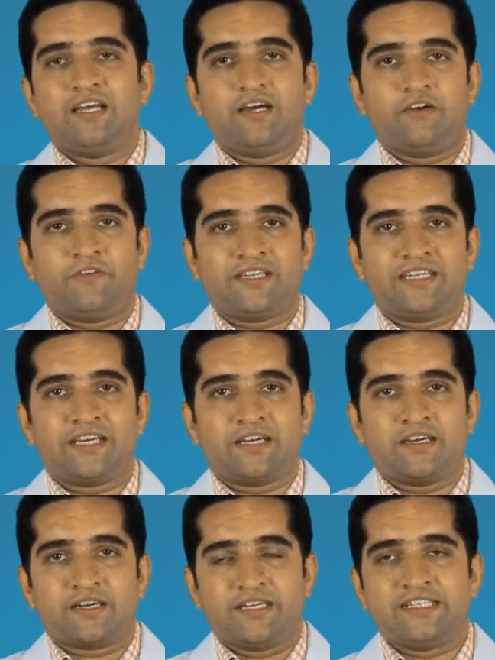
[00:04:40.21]
when there
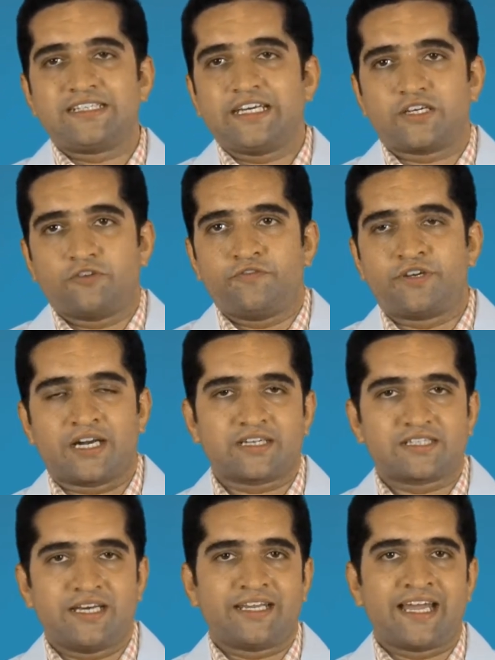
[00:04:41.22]
are intake of
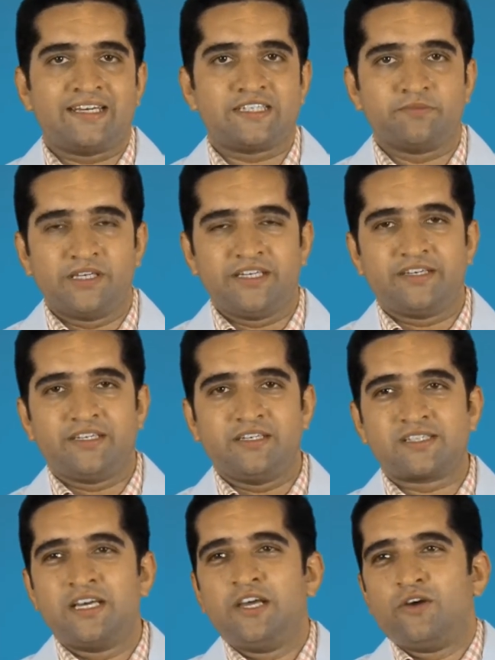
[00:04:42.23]
drugs like
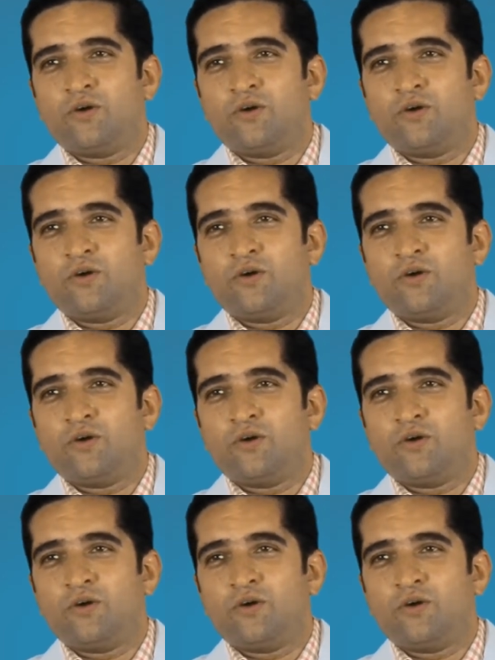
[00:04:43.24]
antimalarials,